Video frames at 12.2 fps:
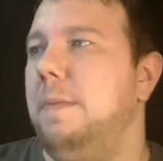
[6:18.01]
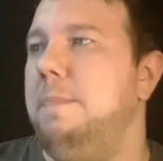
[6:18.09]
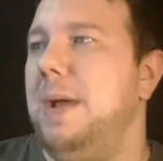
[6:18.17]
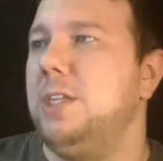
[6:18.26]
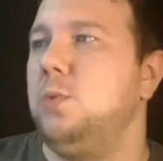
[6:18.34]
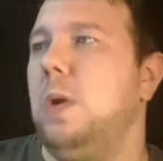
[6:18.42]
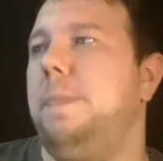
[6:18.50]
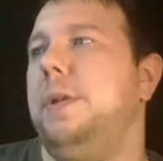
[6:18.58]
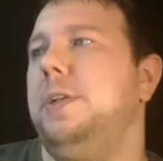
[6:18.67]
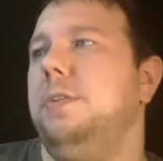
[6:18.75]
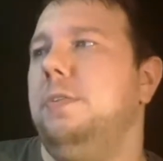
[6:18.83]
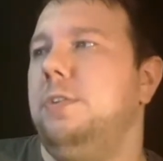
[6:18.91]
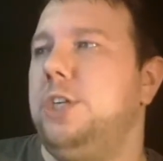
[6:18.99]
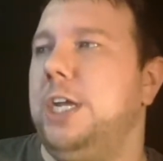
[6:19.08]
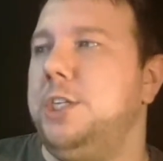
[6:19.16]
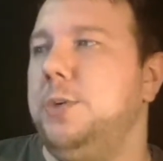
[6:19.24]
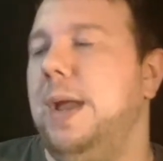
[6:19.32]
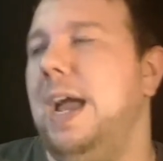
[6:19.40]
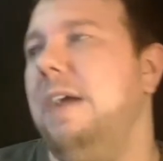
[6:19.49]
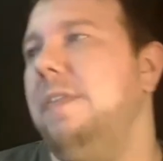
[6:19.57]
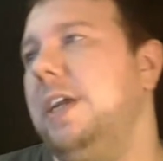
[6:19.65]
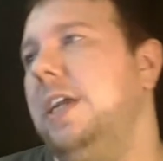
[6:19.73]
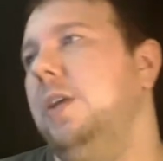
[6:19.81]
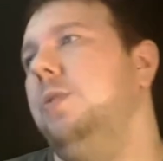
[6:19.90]
The best weapon chance you have
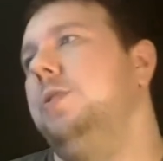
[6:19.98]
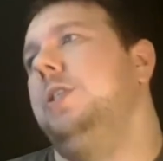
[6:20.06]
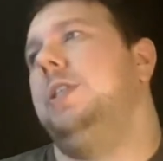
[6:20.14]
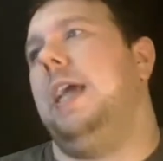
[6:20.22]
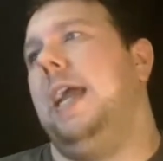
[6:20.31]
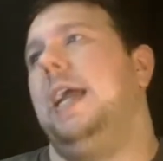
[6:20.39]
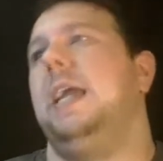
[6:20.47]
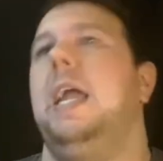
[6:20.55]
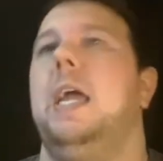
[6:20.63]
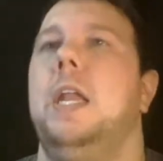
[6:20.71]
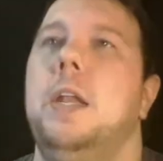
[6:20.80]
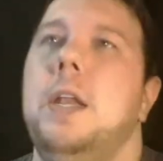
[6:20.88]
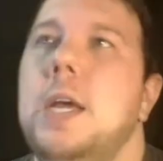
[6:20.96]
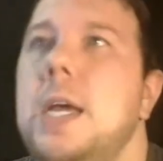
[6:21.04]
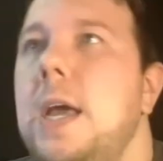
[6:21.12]
at kills is the hand cannon.